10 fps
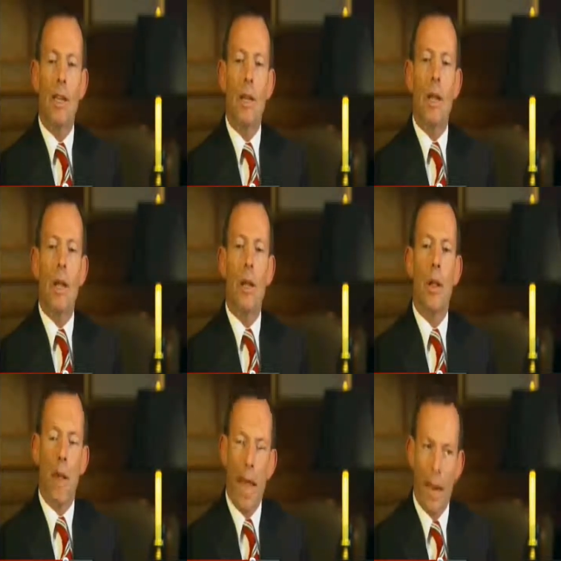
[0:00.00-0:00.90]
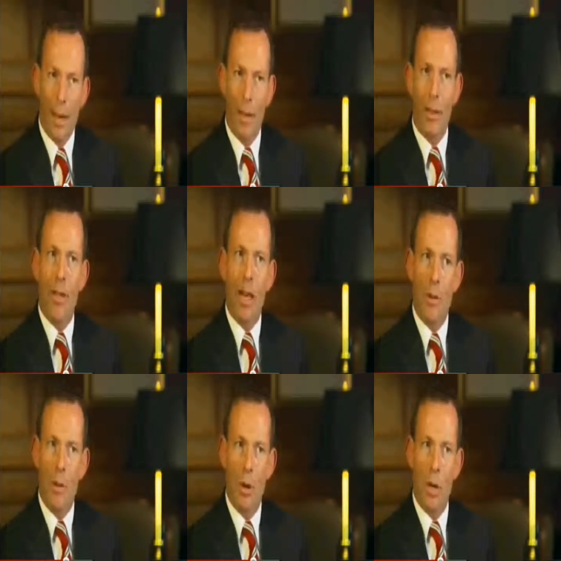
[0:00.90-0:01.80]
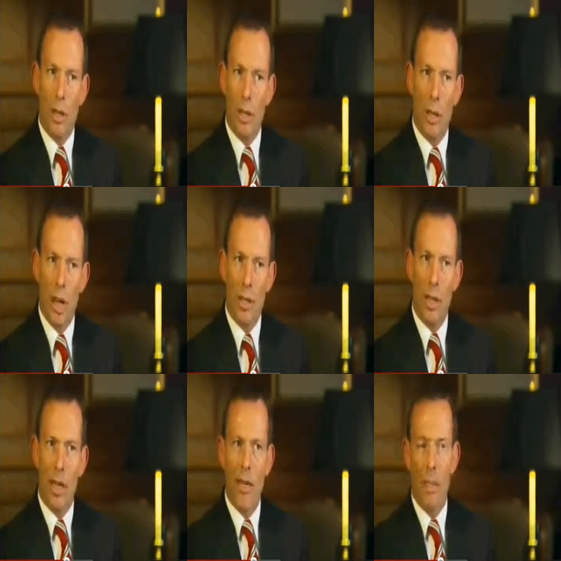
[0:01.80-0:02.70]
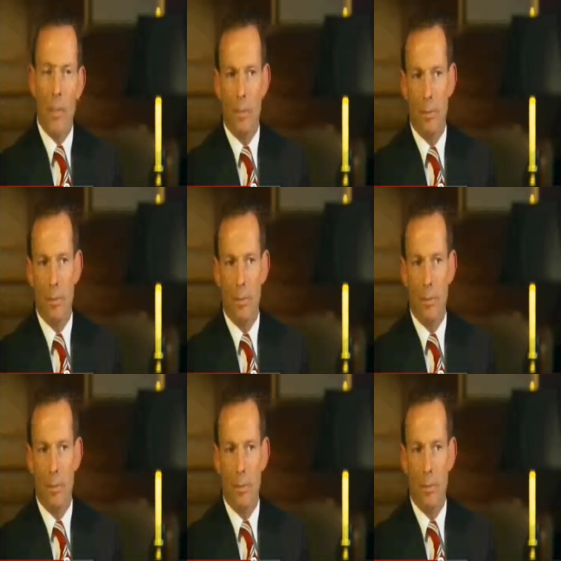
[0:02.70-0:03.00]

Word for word: from us then than they were at the